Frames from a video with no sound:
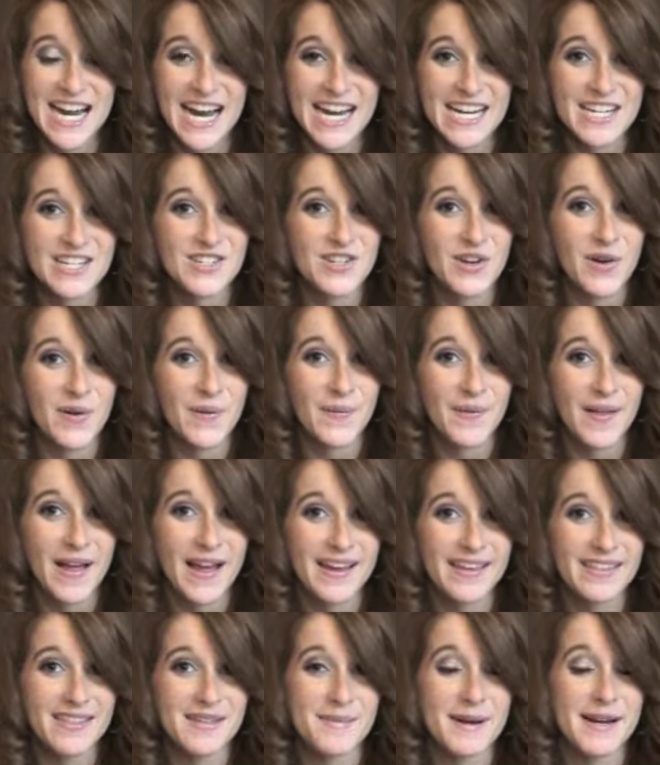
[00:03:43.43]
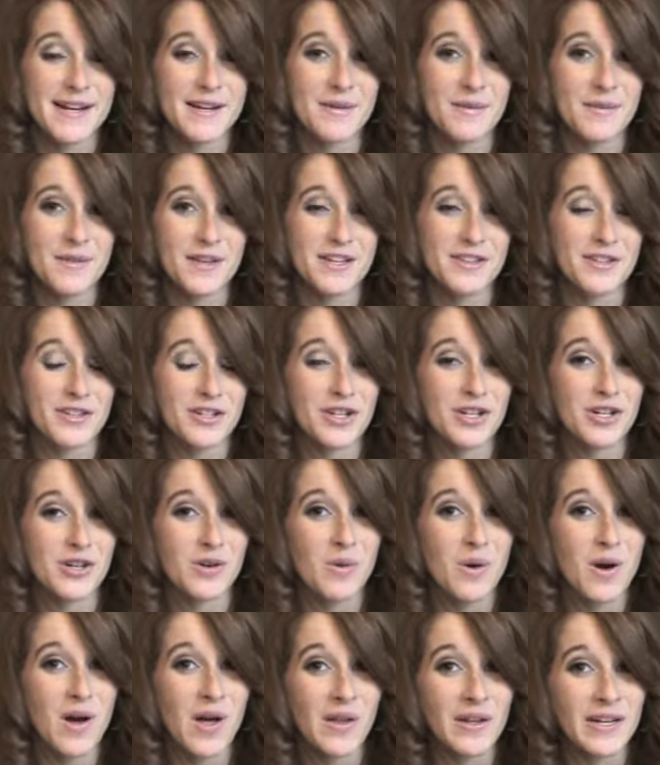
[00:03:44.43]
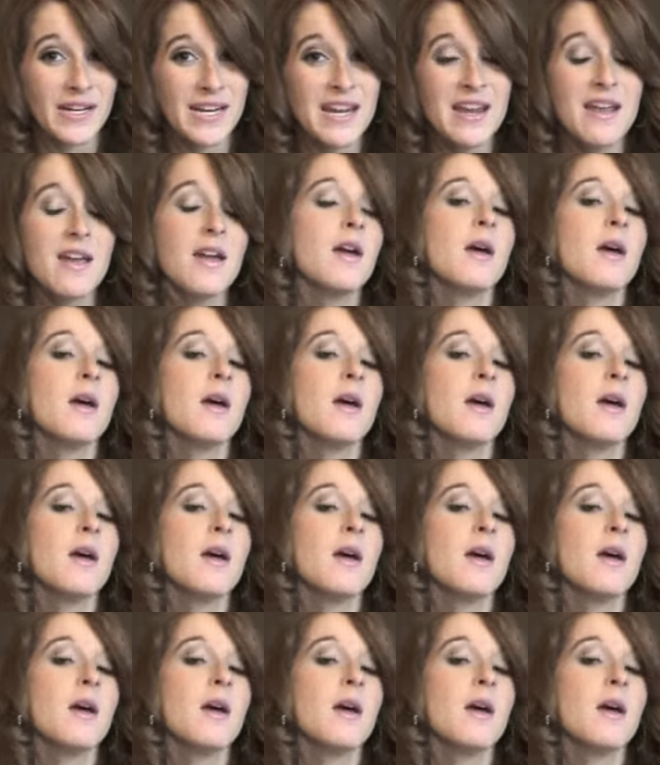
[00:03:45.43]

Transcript: I don't like them. I don't think they're good quality.